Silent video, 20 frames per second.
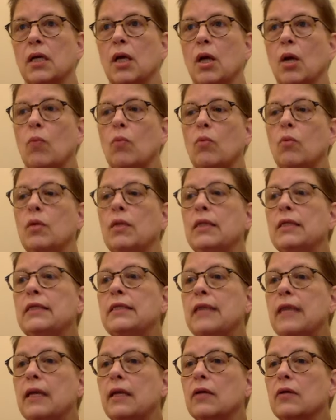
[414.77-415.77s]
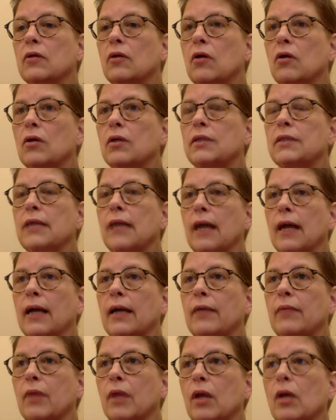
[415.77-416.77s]
Will it take a long
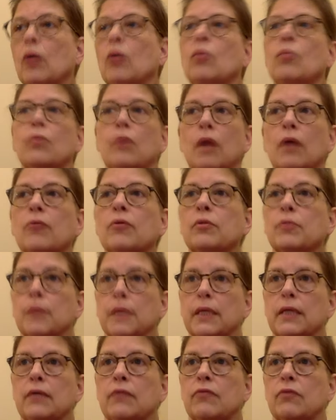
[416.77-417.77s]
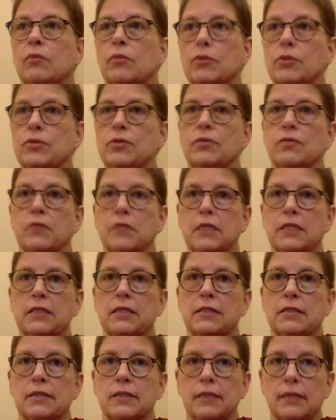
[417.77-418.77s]
time? Probably for most of
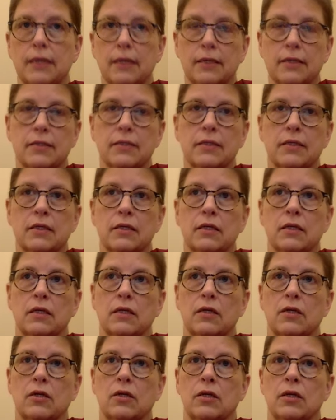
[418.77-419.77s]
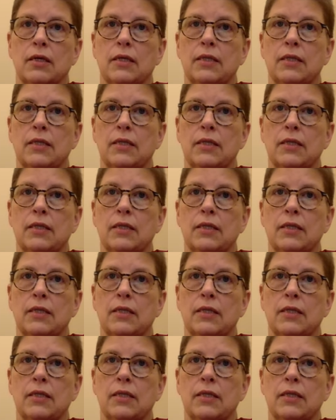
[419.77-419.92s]
us, yes. It